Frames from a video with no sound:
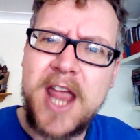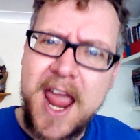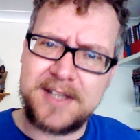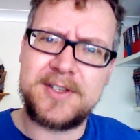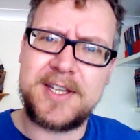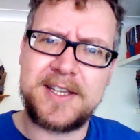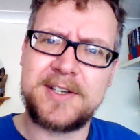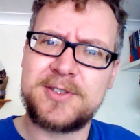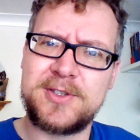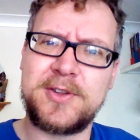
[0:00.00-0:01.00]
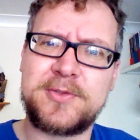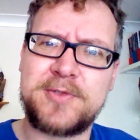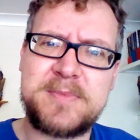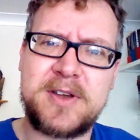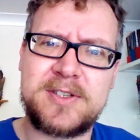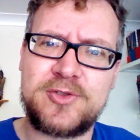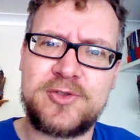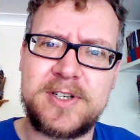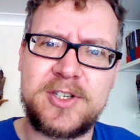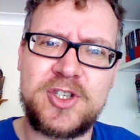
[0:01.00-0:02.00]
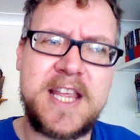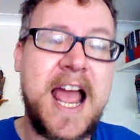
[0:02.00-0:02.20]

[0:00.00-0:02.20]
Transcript: ending to the Three Mothers trilogy.